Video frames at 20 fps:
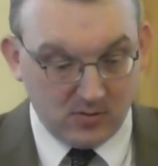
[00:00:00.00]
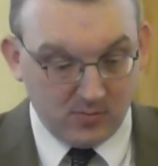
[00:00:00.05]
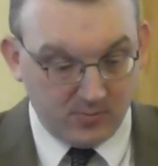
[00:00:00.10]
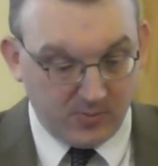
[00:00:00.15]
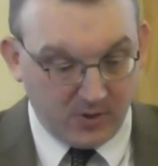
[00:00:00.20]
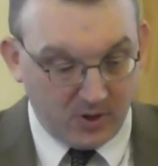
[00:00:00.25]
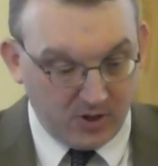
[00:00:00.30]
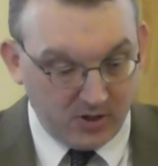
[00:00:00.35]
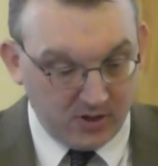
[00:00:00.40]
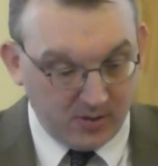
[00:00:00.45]

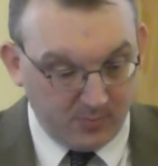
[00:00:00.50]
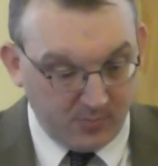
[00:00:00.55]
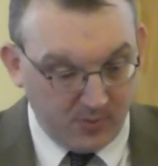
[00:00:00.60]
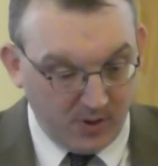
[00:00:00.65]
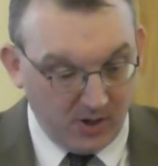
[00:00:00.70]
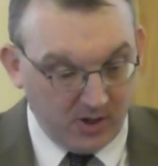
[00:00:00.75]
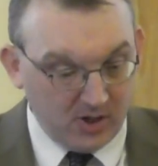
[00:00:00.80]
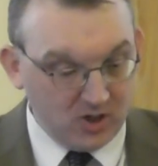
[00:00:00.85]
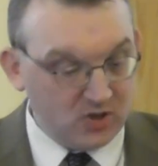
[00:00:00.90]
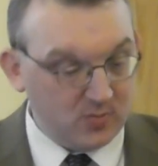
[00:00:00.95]
but on the
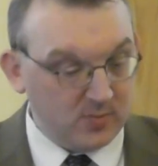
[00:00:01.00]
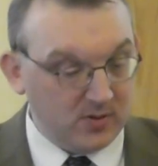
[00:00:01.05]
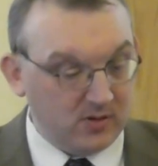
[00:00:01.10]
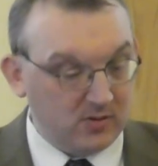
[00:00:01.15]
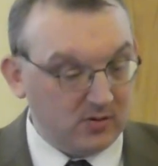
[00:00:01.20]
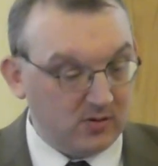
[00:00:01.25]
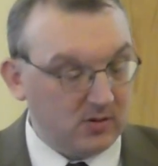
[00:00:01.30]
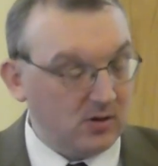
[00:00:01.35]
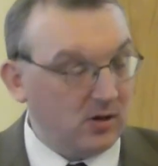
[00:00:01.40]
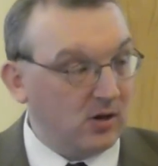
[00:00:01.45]
punishment
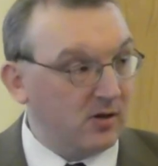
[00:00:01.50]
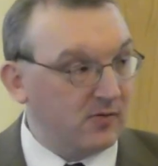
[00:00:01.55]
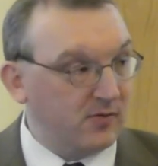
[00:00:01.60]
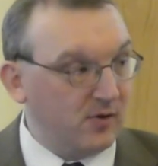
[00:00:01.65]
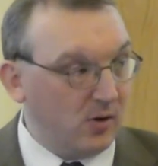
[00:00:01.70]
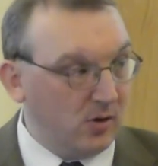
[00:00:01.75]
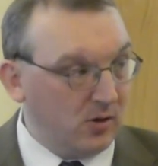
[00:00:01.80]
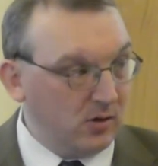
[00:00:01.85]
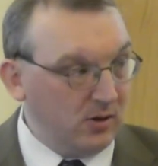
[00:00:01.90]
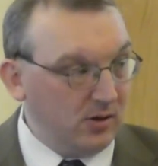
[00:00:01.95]
of
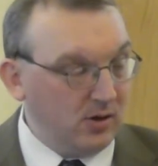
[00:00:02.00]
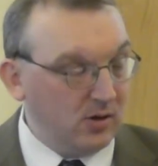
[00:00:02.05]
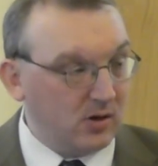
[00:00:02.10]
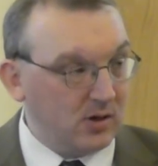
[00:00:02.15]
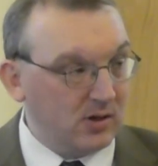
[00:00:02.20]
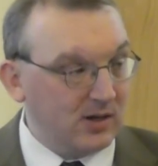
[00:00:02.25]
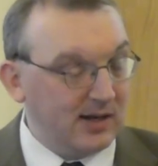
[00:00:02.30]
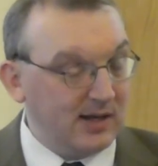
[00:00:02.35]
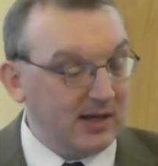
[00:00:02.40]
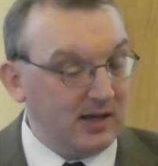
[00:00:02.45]

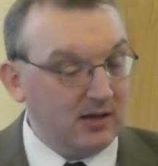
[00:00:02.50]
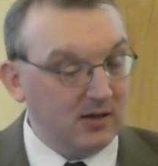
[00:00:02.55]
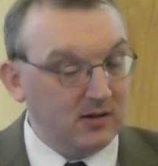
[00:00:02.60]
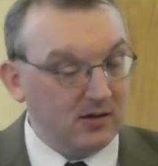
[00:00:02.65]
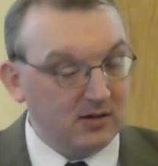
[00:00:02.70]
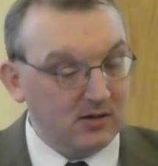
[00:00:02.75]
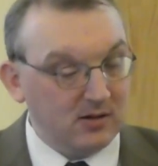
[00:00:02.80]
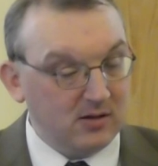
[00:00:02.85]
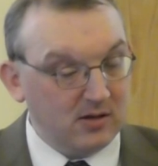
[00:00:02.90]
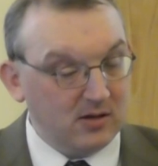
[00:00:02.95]
ungodly,
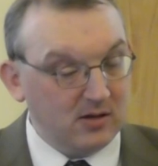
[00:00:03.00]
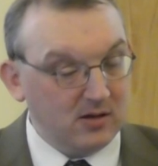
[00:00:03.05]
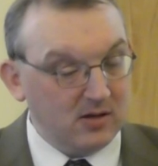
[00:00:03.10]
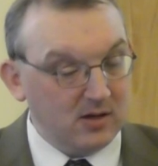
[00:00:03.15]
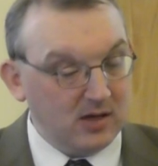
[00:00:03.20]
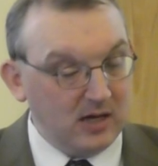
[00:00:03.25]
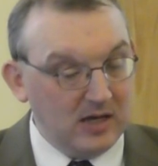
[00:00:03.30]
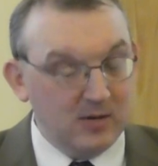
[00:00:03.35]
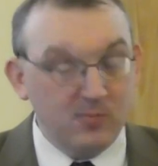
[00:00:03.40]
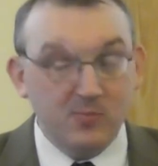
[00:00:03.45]

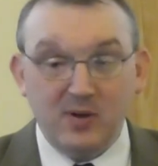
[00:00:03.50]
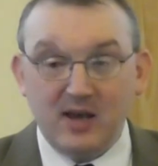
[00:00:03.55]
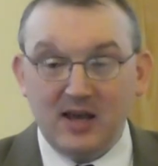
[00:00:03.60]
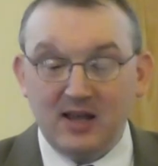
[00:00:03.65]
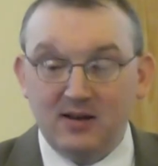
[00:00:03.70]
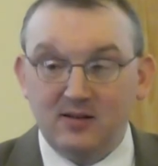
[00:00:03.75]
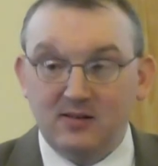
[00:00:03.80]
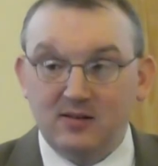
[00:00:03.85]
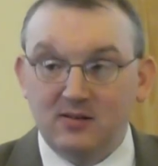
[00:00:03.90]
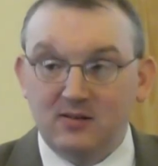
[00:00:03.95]

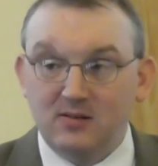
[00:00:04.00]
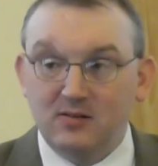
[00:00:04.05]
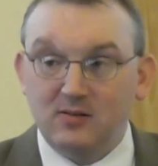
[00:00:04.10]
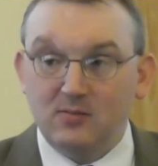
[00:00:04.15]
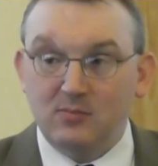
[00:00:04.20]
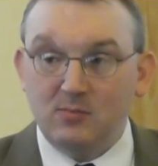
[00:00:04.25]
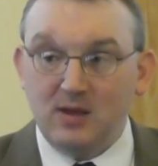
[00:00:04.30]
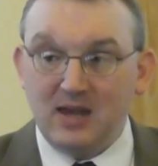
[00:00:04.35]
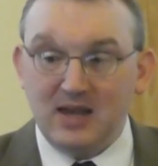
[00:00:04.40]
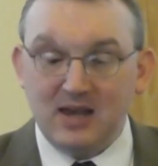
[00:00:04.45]
impenitent
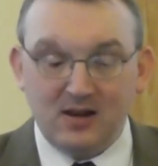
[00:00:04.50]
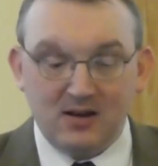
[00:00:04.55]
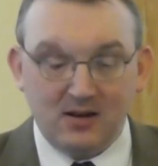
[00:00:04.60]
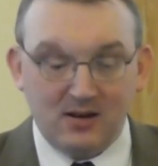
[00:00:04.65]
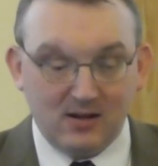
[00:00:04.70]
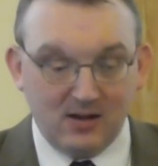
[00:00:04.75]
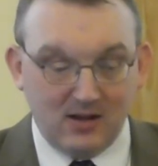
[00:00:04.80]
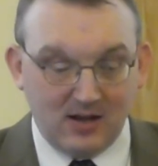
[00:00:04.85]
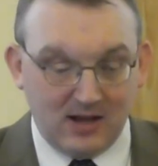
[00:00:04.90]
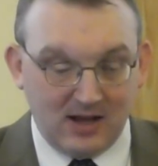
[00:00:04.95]
men
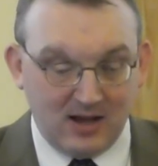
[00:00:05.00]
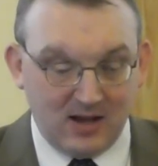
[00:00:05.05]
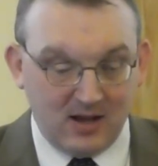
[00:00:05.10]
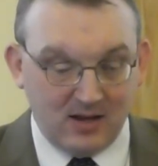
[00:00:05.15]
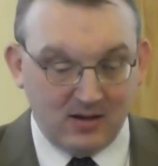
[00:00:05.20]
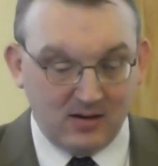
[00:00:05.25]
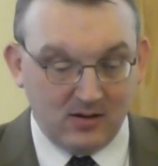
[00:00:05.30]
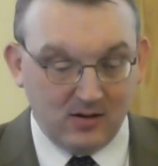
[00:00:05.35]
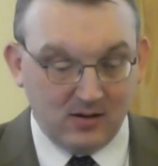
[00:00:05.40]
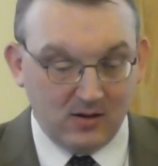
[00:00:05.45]

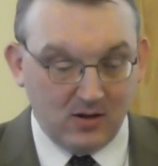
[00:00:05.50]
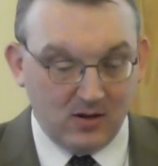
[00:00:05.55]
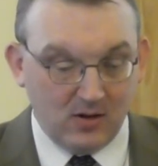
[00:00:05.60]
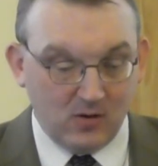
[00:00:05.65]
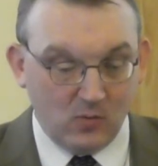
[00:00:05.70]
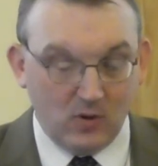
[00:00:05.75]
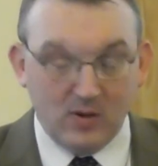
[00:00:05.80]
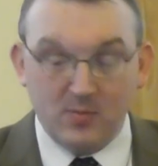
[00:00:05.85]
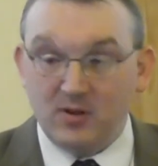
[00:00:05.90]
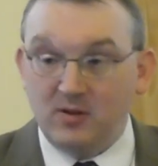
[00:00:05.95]
and
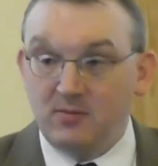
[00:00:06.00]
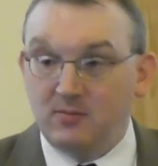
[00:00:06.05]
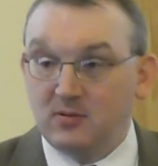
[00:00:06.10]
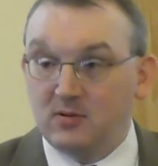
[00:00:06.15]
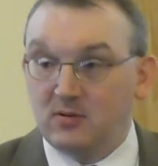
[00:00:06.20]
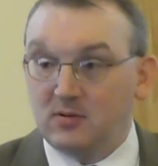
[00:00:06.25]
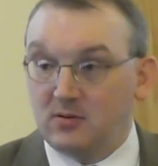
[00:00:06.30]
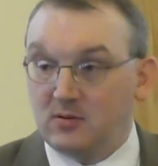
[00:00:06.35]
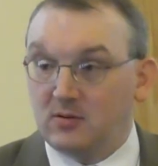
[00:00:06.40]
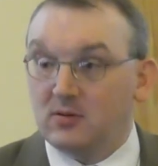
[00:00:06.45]
women,
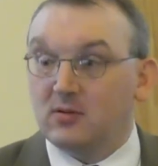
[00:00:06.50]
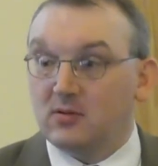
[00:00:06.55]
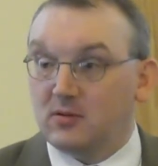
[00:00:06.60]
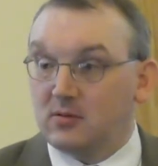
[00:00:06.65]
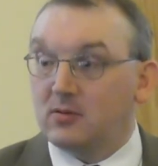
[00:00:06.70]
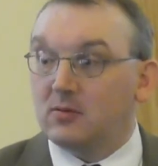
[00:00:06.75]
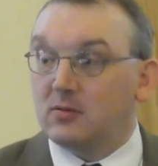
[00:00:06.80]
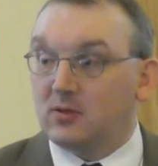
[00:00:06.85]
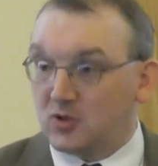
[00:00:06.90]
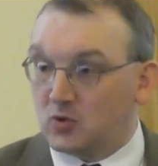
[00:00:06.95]

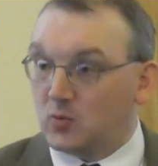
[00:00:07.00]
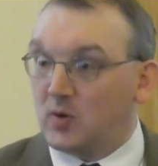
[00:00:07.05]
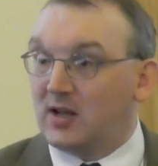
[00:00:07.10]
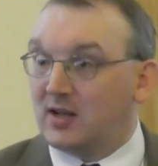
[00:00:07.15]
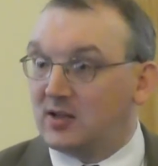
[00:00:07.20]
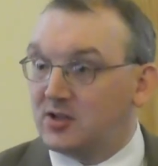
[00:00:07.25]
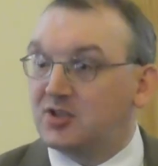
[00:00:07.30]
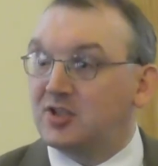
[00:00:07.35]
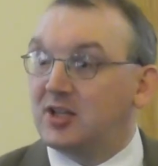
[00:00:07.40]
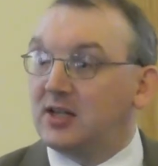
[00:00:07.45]
as
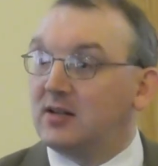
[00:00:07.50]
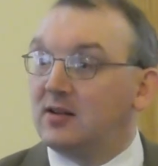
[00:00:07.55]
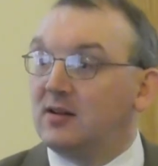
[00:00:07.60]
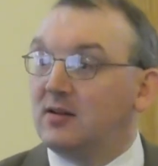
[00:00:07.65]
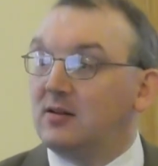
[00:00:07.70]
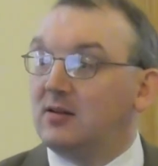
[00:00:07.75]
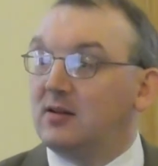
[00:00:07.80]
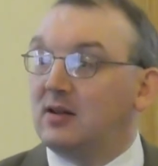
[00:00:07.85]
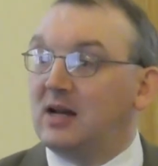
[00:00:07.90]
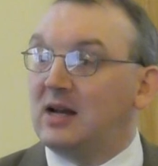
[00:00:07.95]
well as Satan
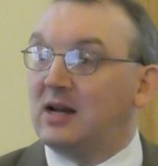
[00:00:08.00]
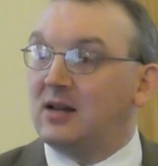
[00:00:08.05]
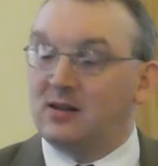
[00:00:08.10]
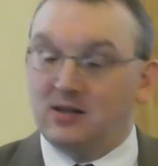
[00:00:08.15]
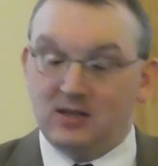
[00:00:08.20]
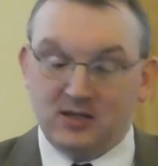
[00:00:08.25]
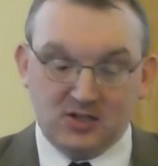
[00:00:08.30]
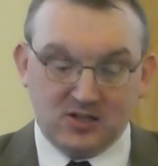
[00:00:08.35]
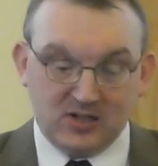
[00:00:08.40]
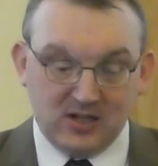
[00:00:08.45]
and
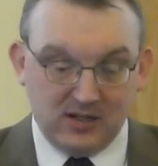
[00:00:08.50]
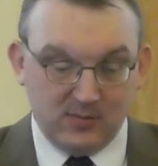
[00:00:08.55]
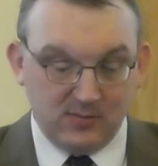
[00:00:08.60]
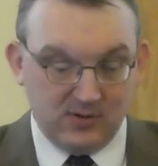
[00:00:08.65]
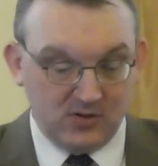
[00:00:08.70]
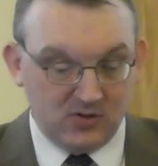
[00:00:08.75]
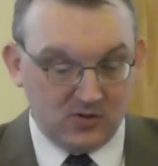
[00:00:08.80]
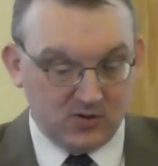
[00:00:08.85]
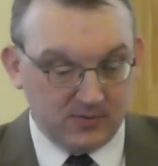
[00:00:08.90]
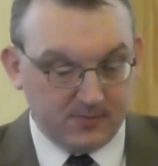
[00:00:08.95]
his
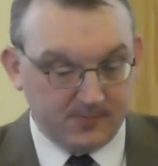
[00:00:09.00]
demons.